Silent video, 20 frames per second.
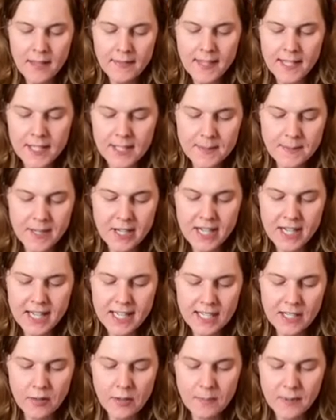Thank you,
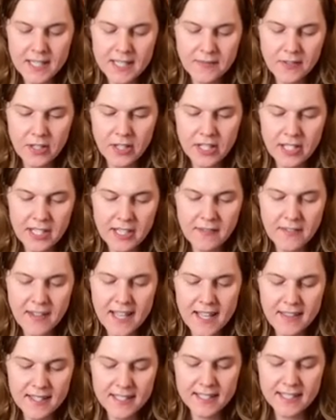Spirit. Can we please further
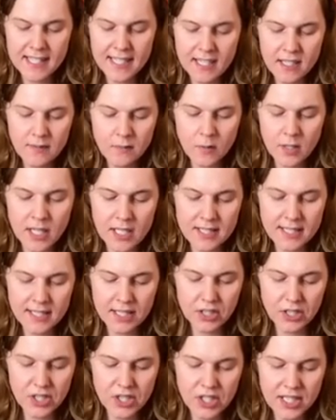clarify this King of Wands
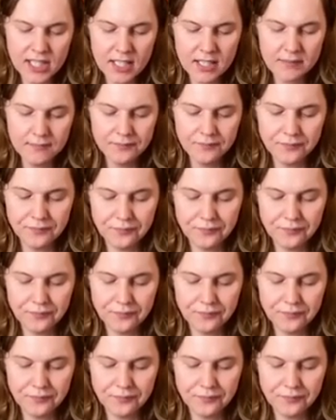energy?